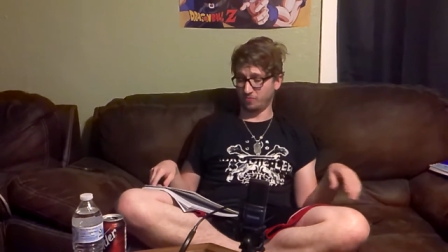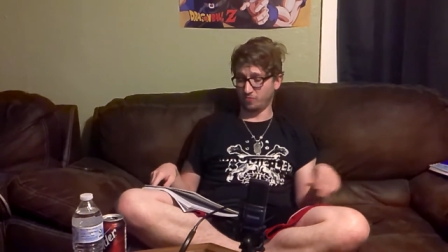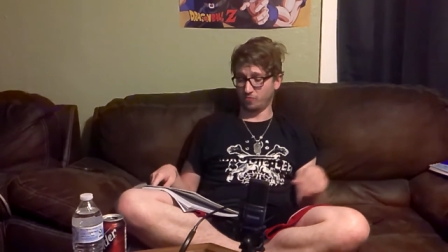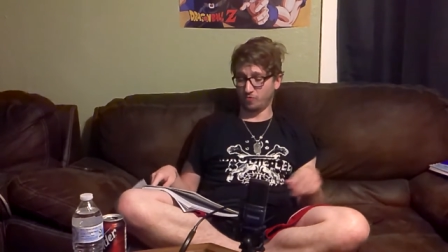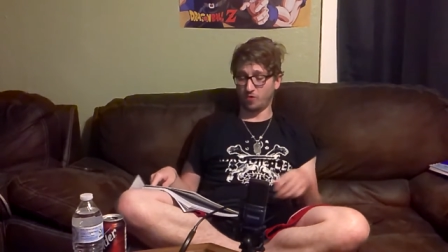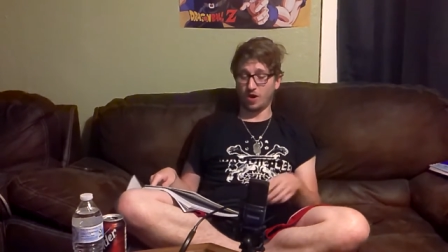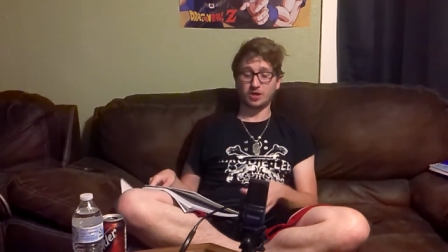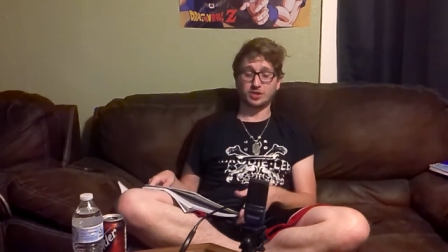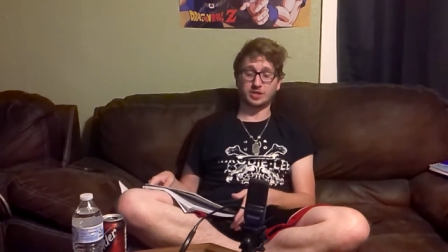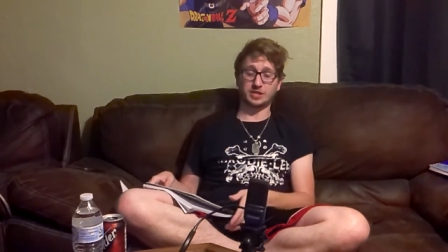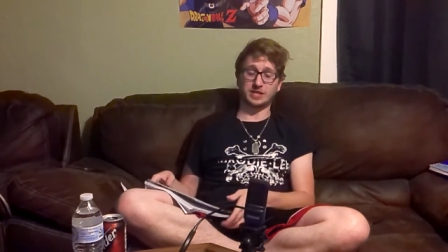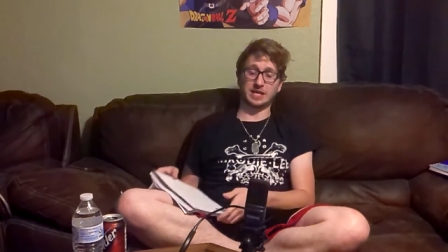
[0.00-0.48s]

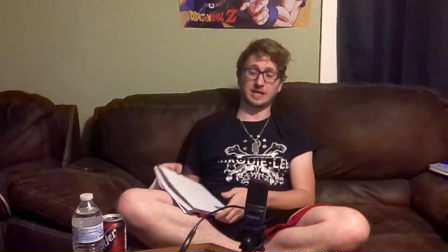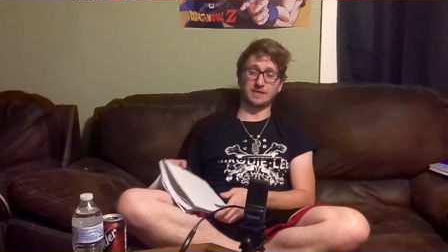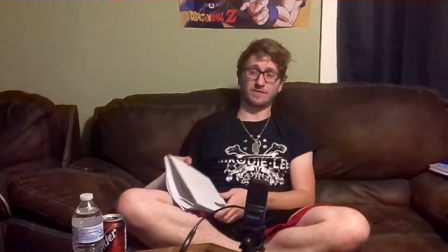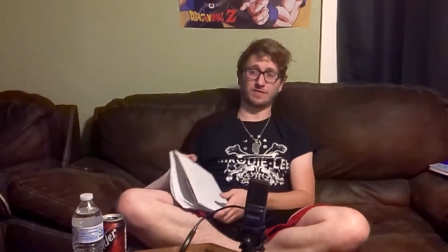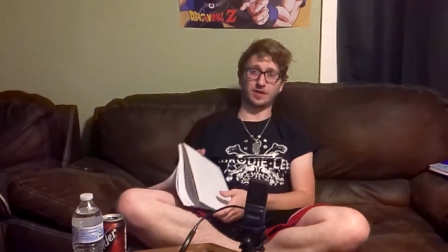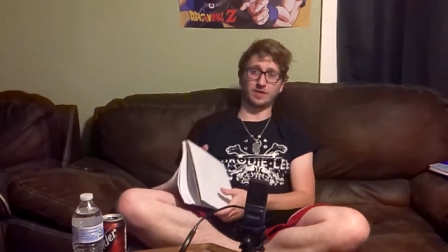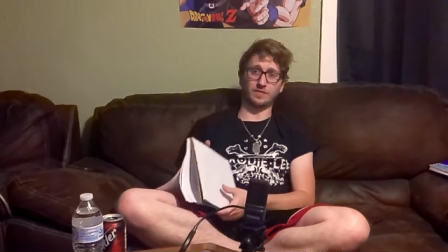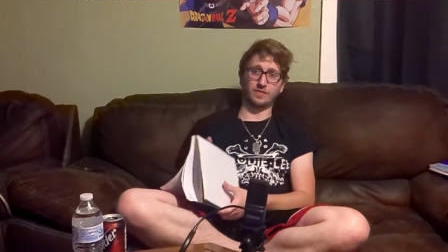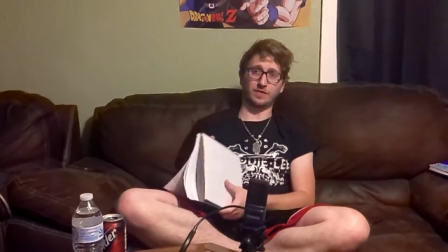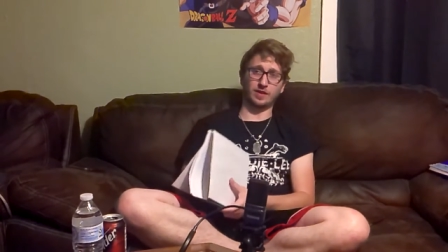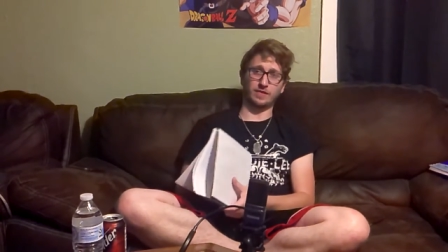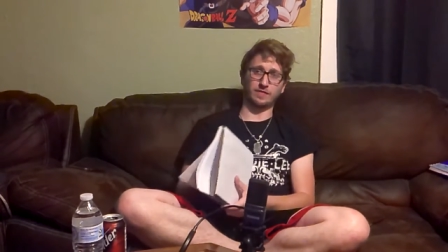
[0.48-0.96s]
watching it for
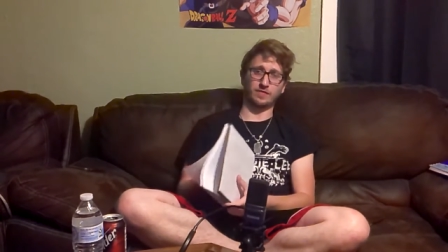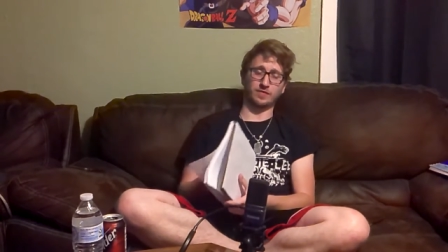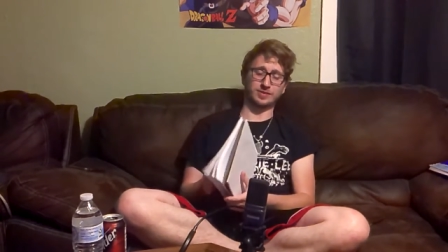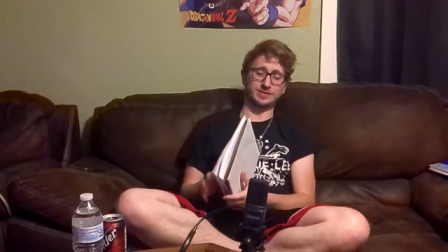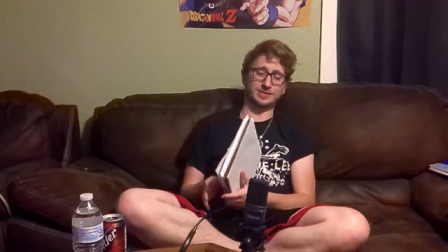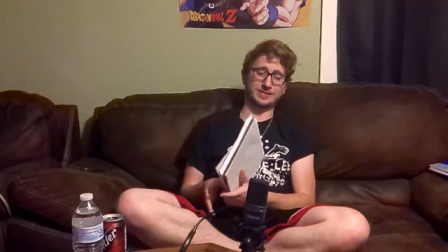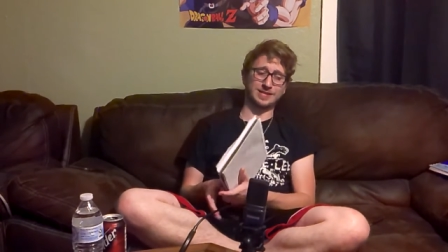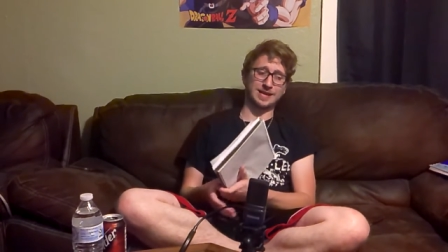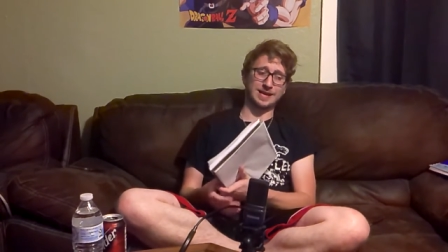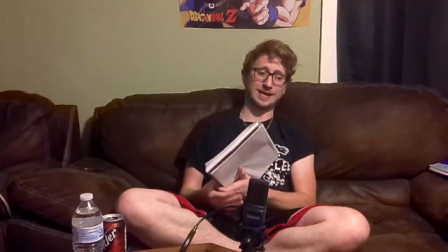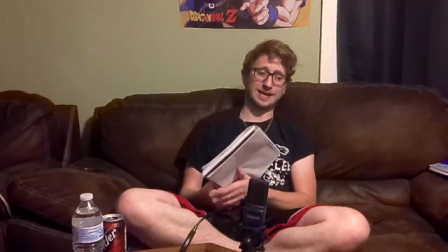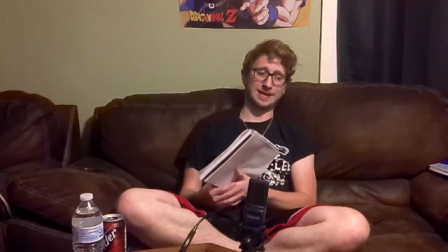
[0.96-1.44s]
the very
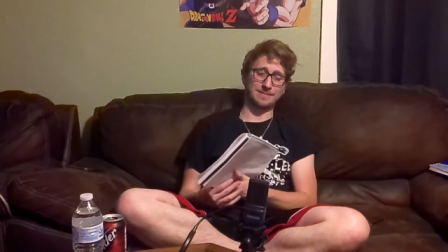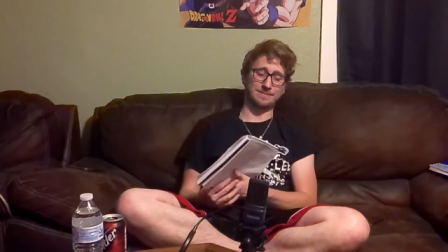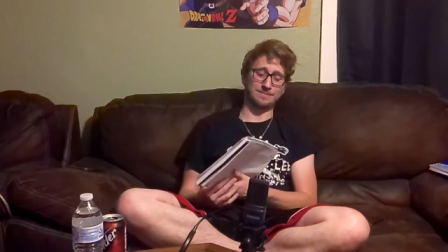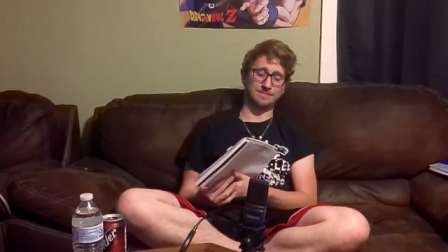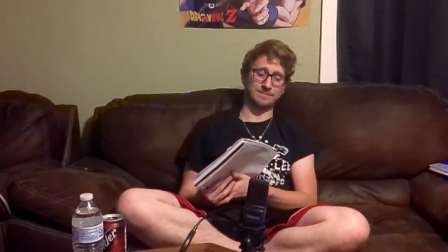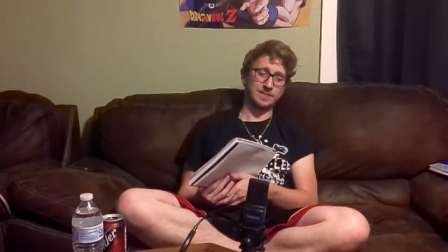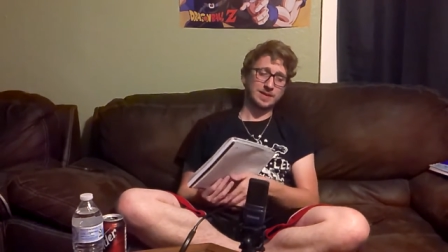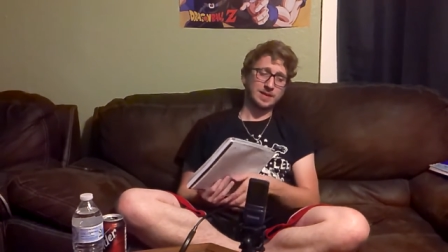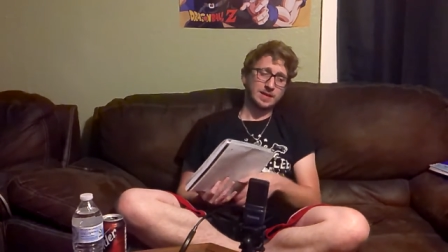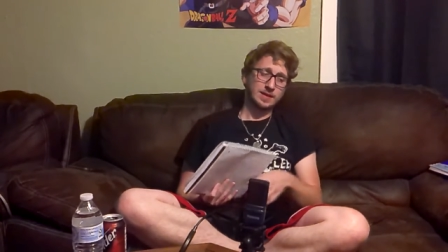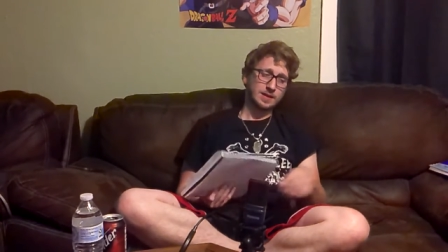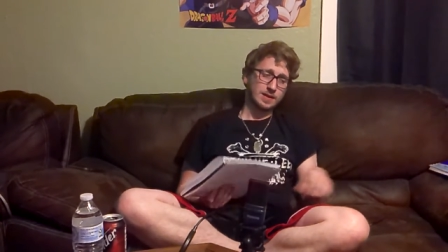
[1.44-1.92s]
first time
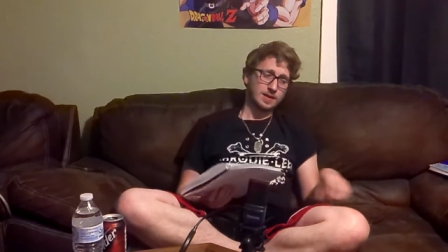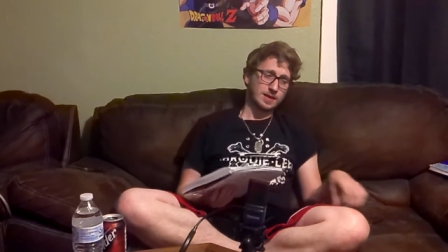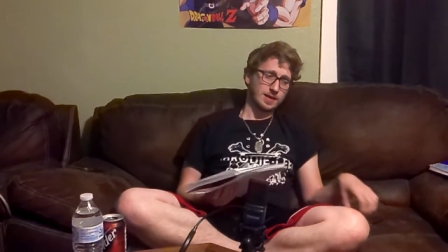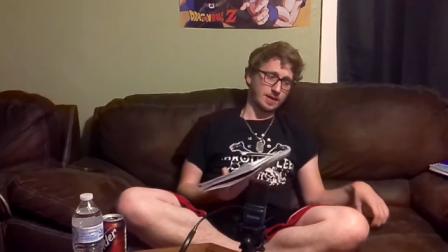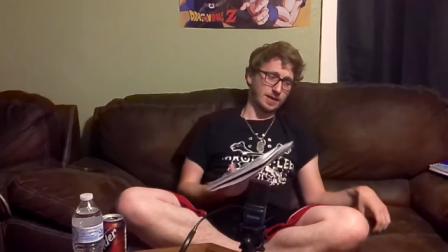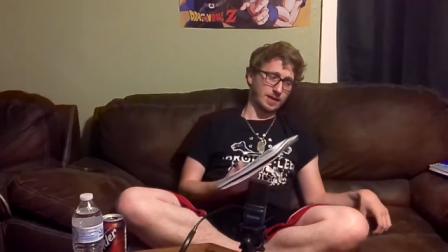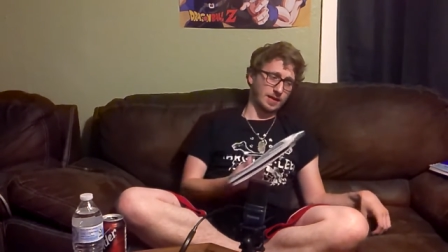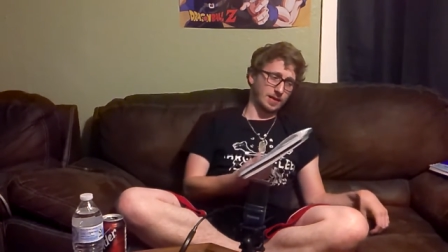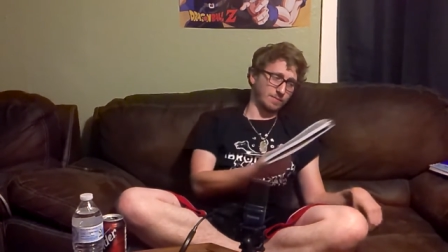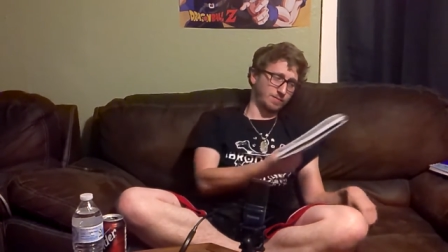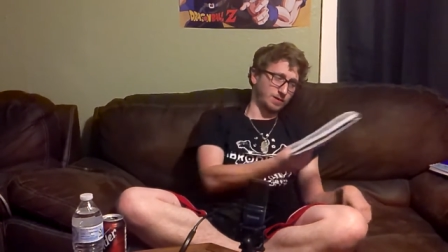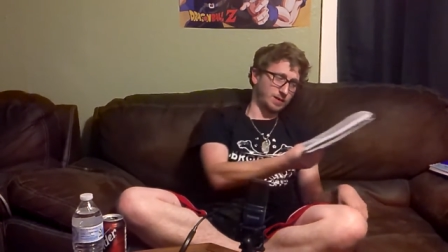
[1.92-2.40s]

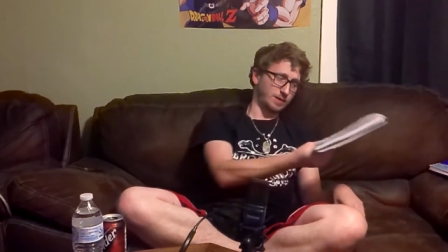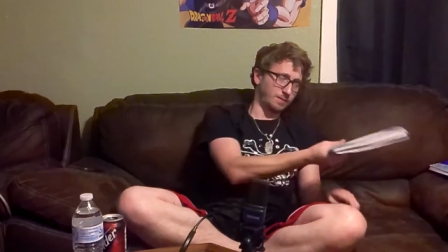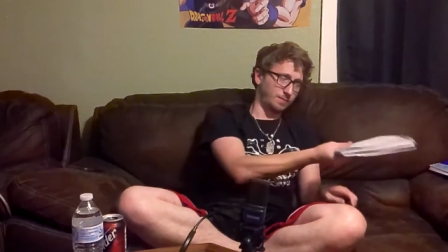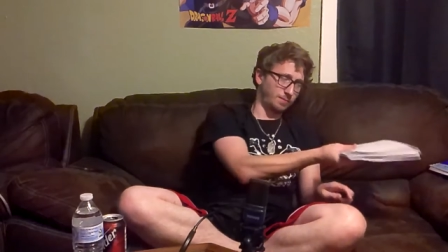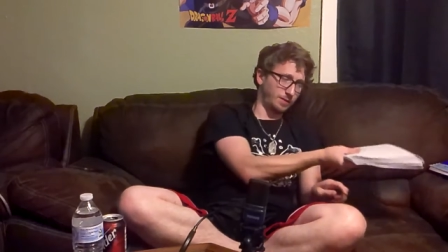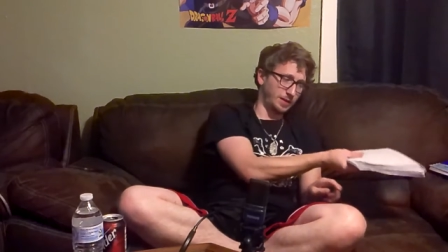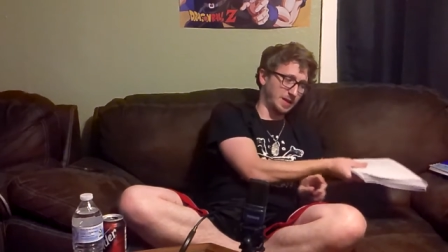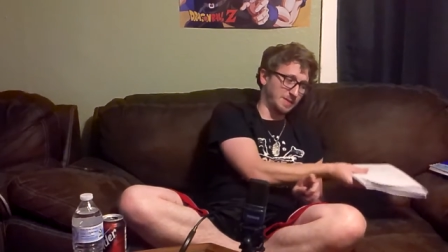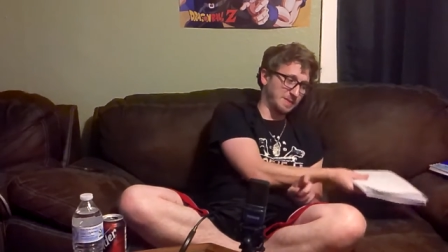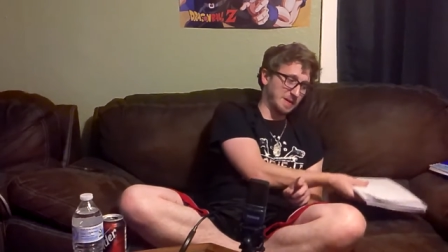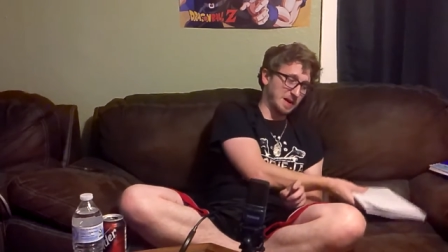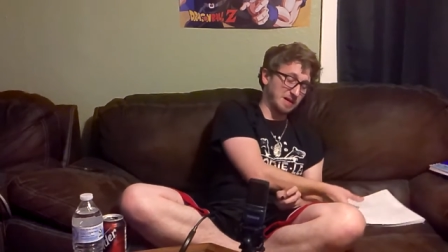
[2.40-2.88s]
in
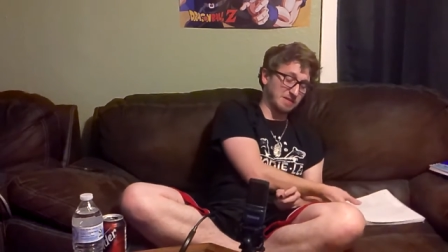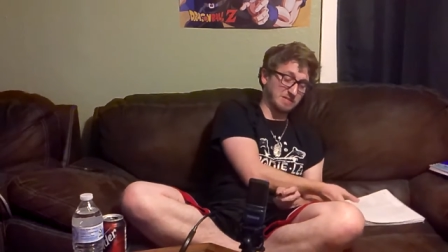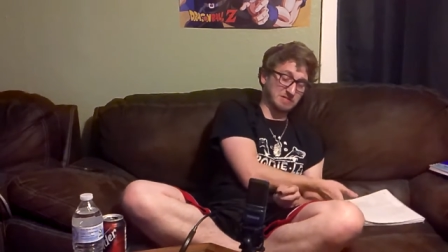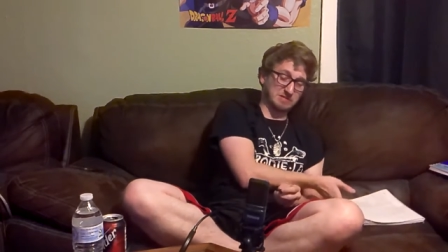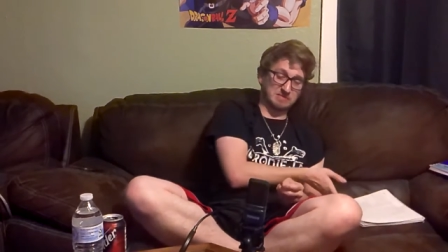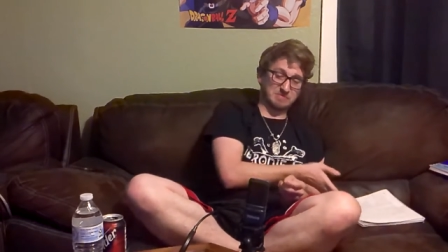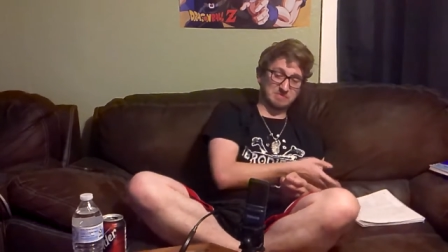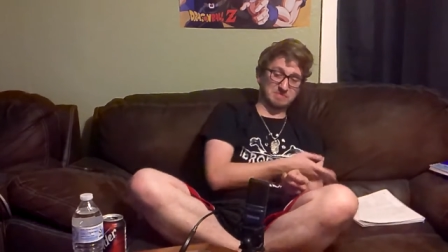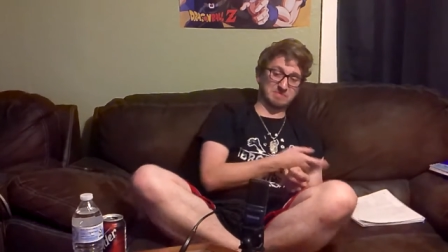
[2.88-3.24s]
probably about